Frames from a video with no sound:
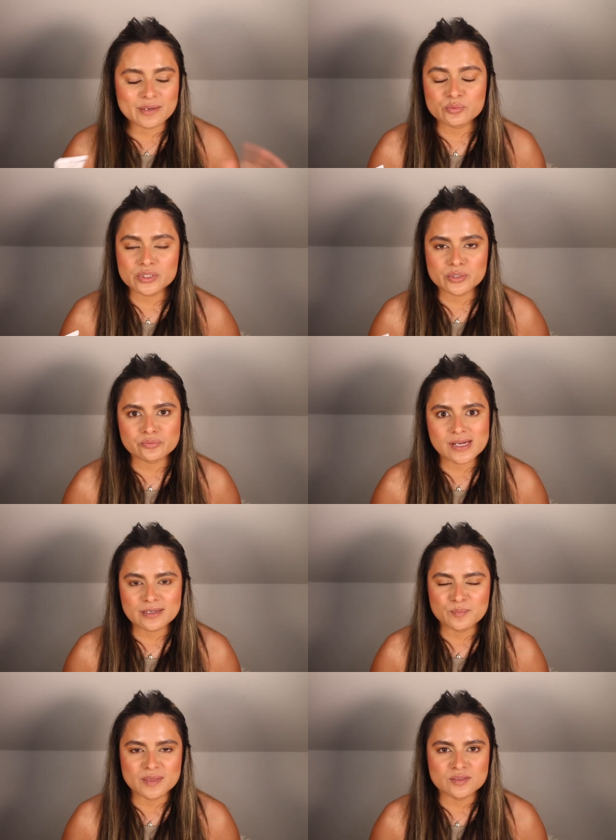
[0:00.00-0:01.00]
I would
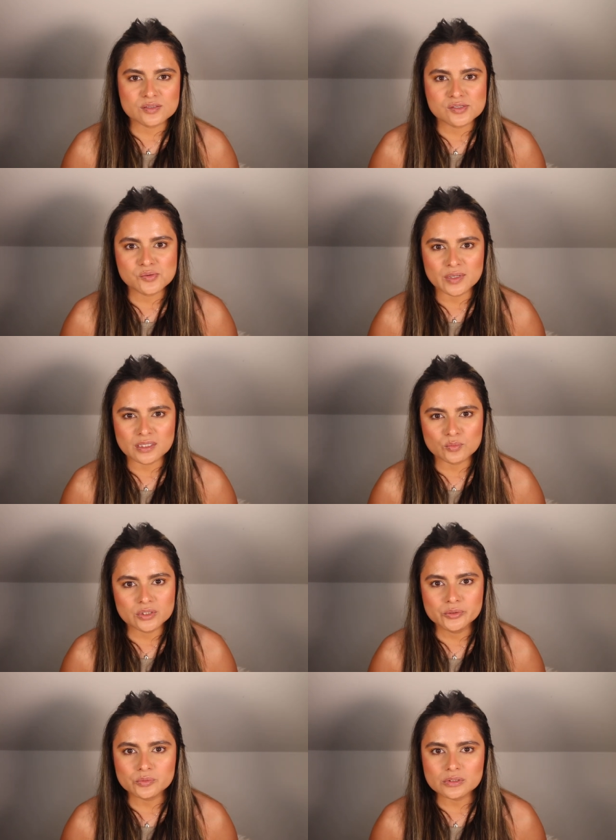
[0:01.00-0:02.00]
recommend this to
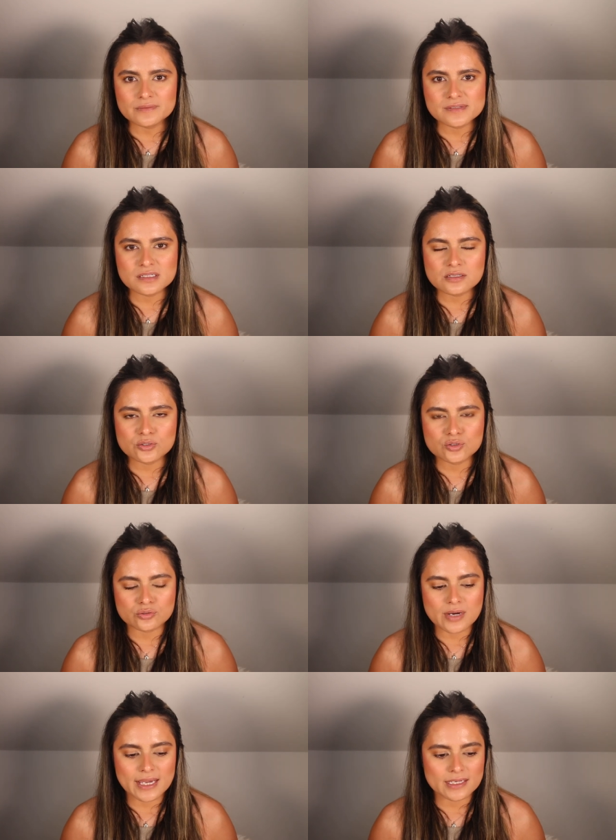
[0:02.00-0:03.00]
anyone who lives in a
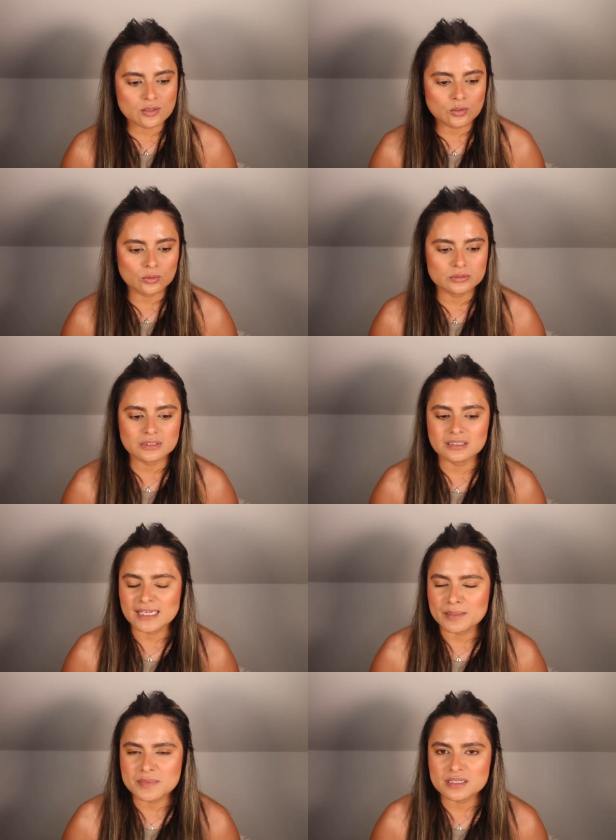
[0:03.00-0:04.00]
dry, cold
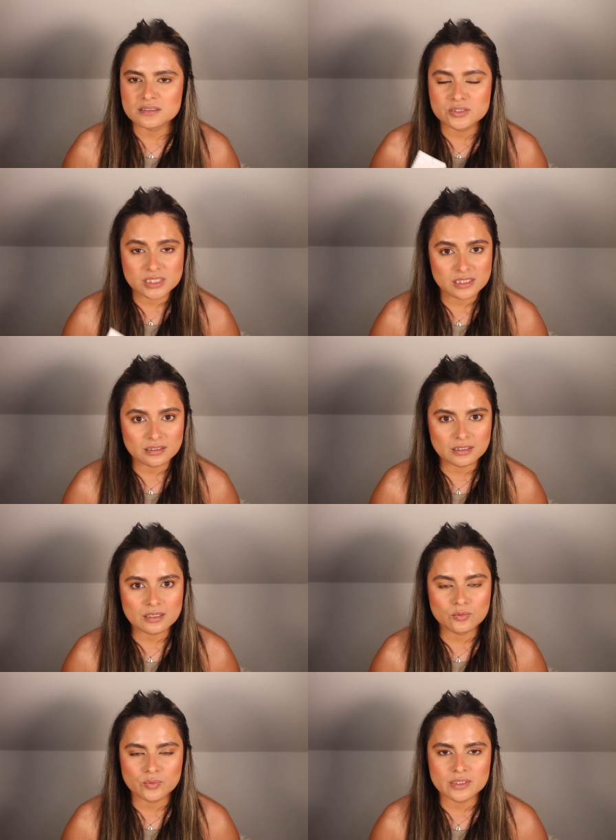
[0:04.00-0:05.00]
climate,
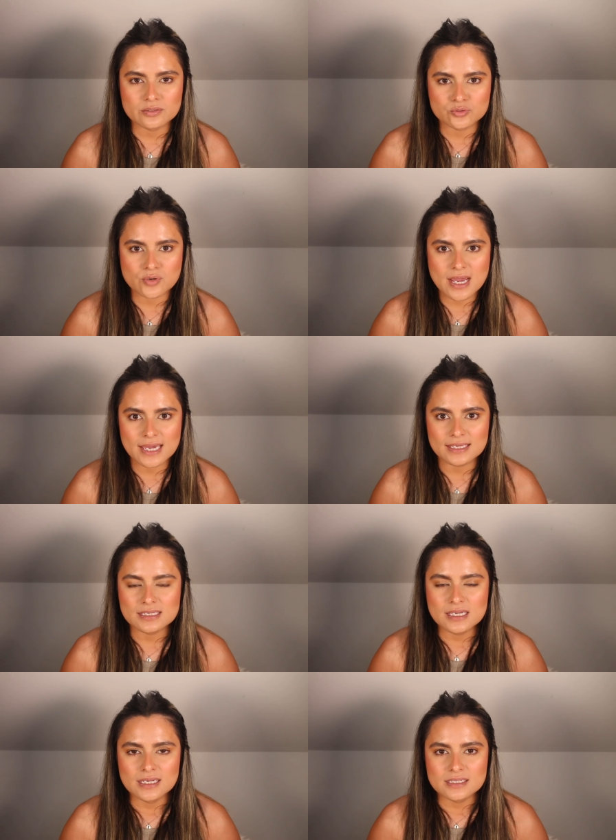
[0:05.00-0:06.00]
dealing with dry,
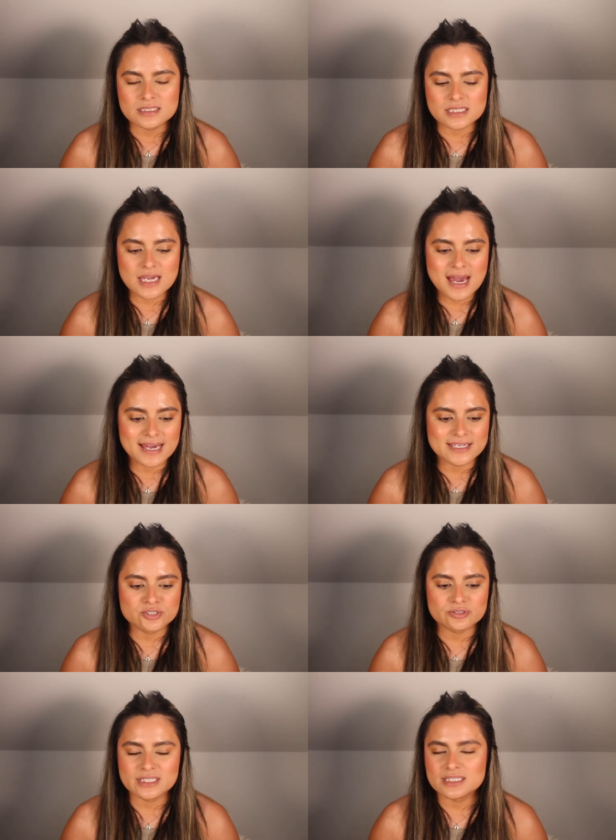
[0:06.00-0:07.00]

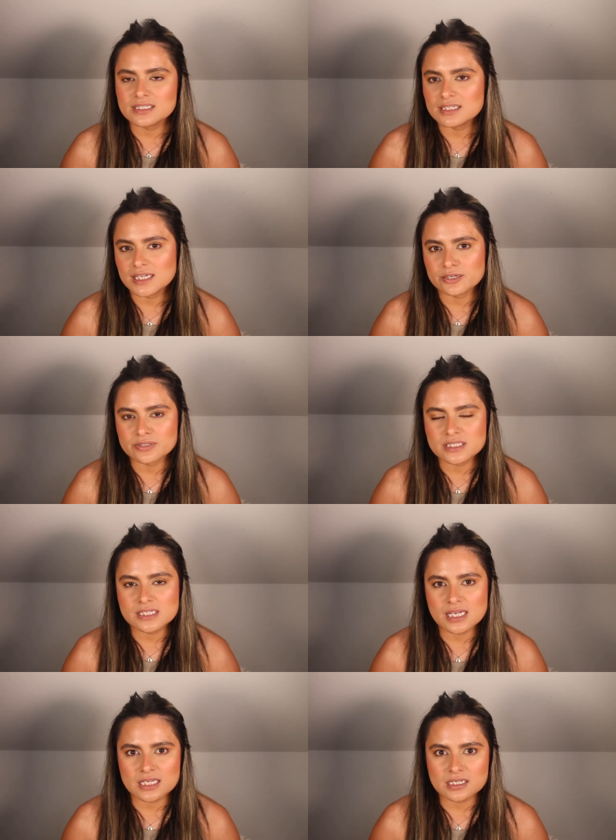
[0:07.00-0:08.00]
dehydrated,
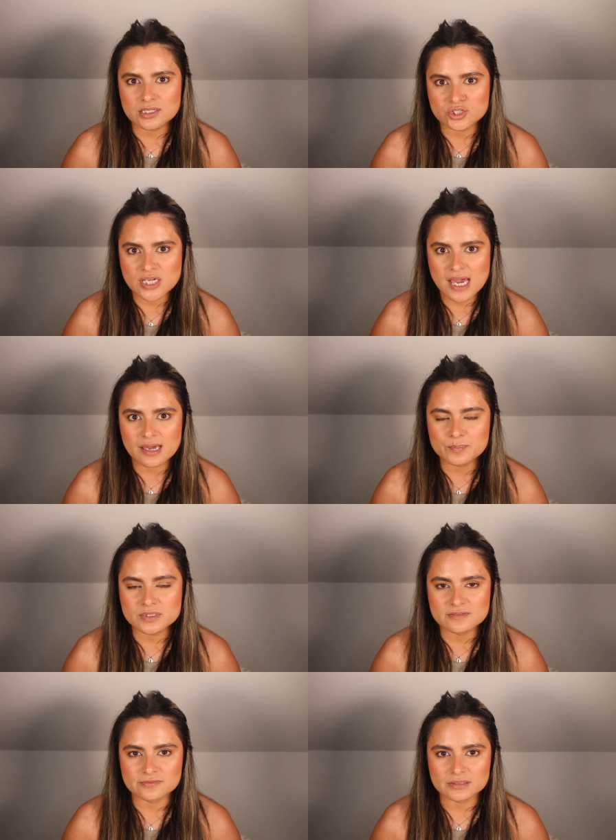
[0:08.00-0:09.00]
irritated,
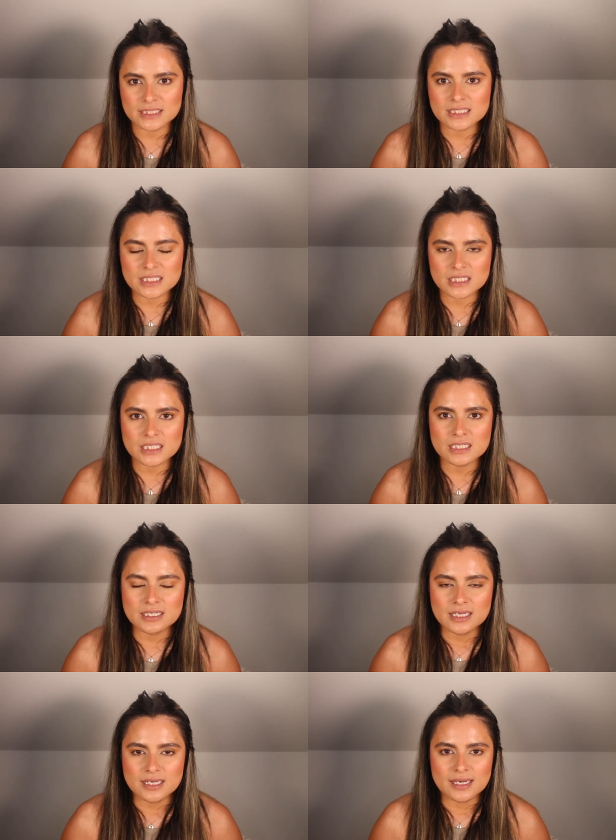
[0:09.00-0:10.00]
chapped, flaky
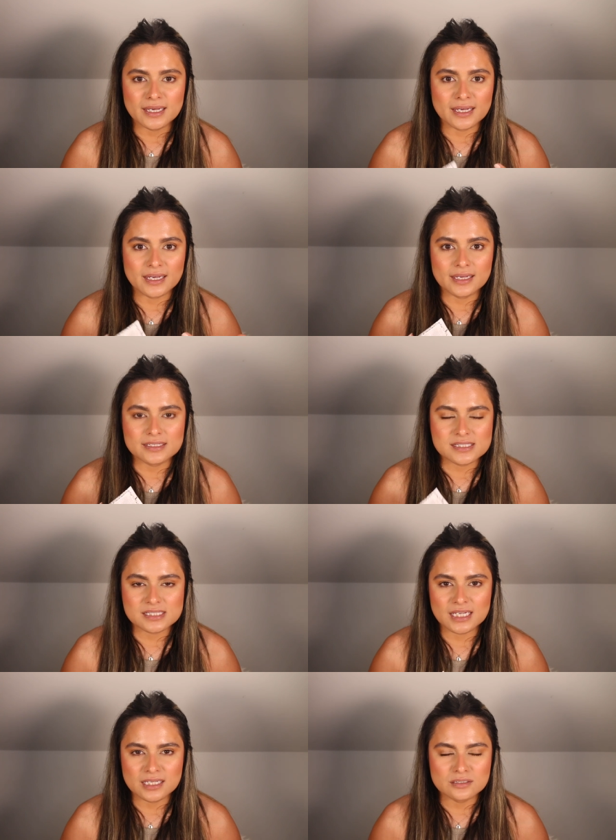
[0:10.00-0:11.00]
uh,
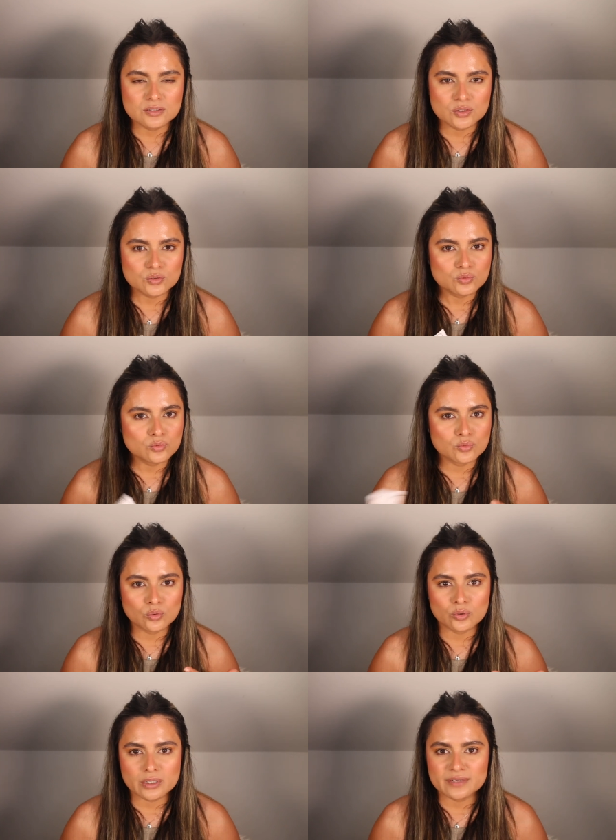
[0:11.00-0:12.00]
skin
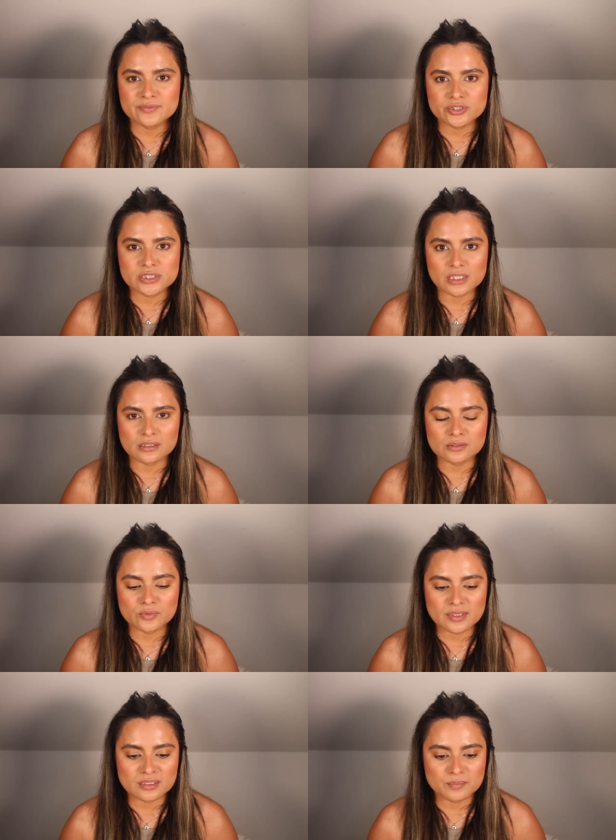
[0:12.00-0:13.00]
or if you're dealing
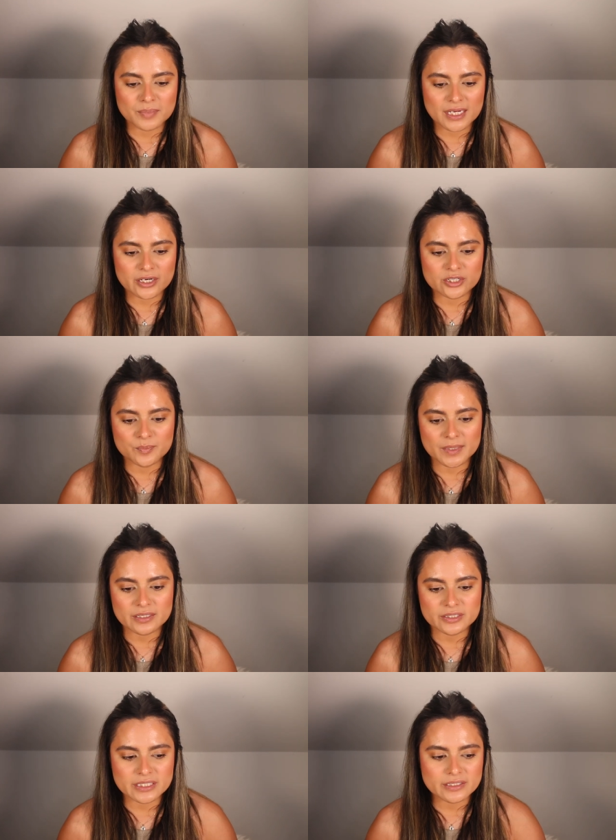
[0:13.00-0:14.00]
with an impaired
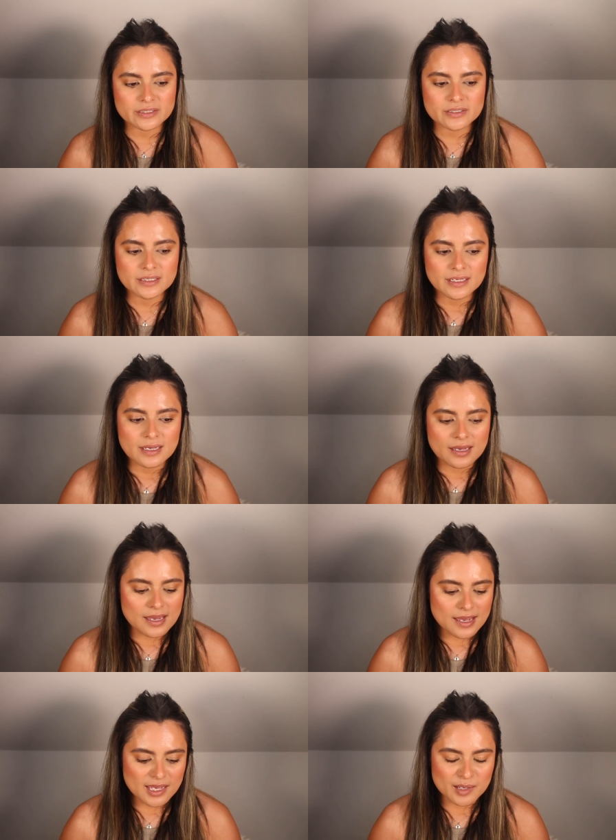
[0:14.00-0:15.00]
barrier,
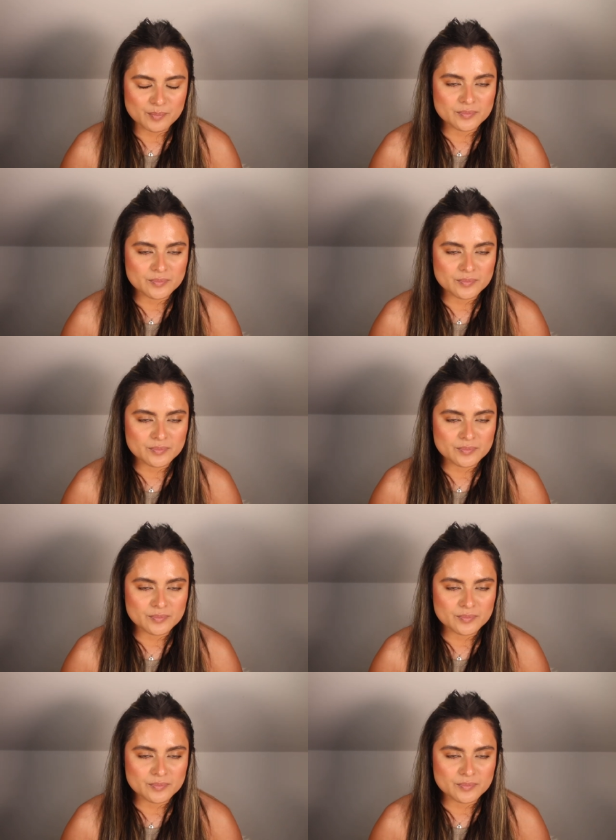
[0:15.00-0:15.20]
um,